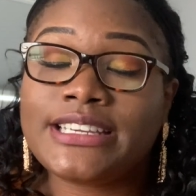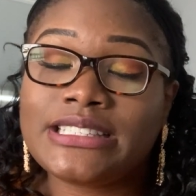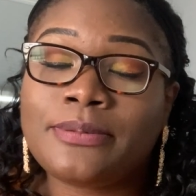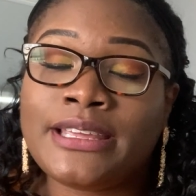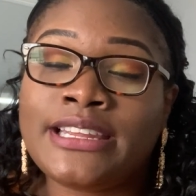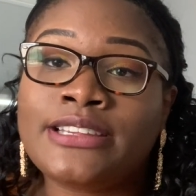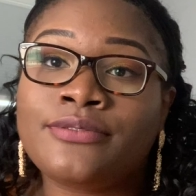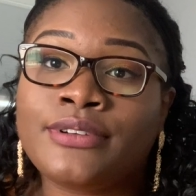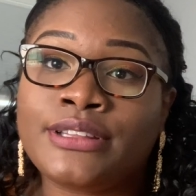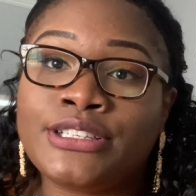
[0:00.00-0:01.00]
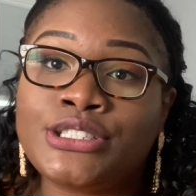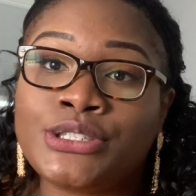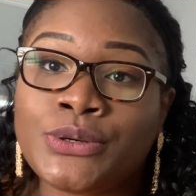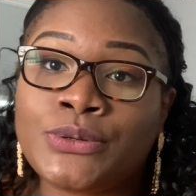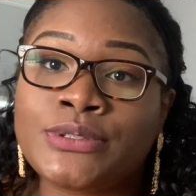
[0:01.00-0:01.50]
explain it really
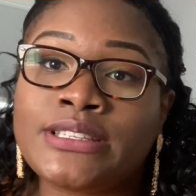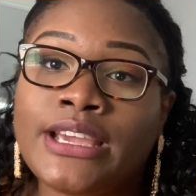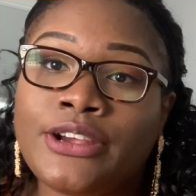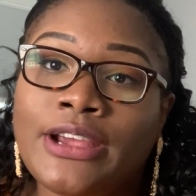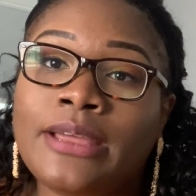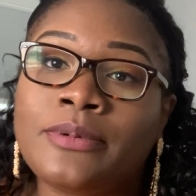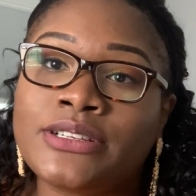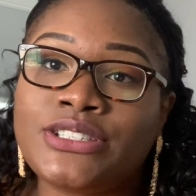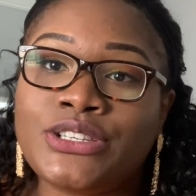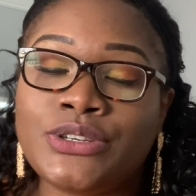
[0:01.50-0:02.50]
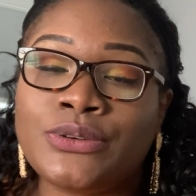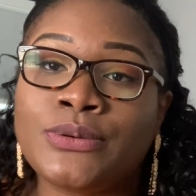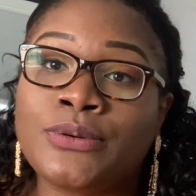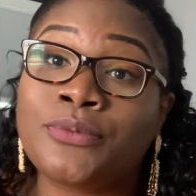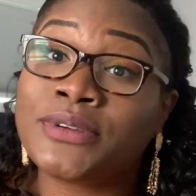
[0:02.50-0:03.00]
shows that you're able
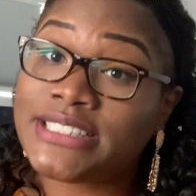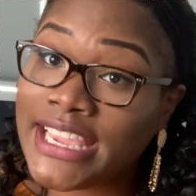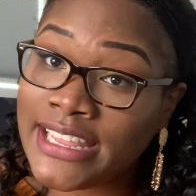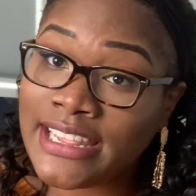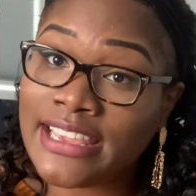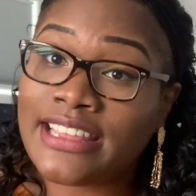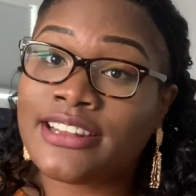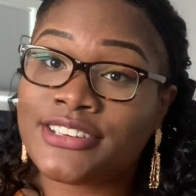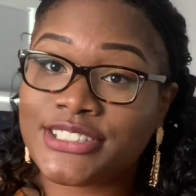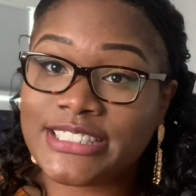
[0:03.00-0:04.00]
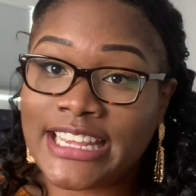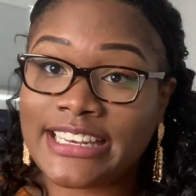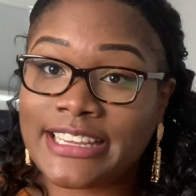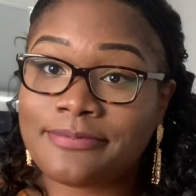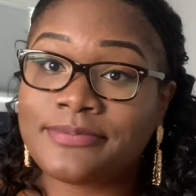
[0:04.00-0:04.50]
to retain it and understand
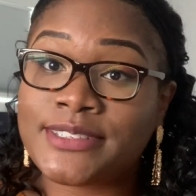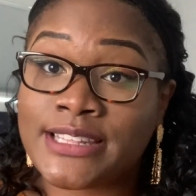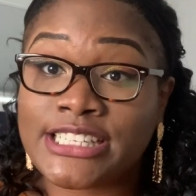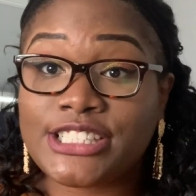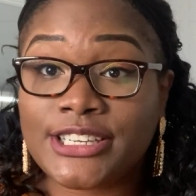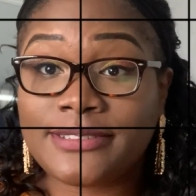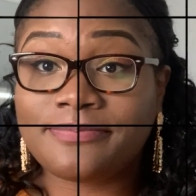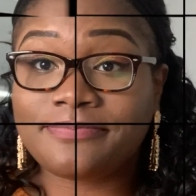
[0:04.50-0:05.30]
it. So that's good.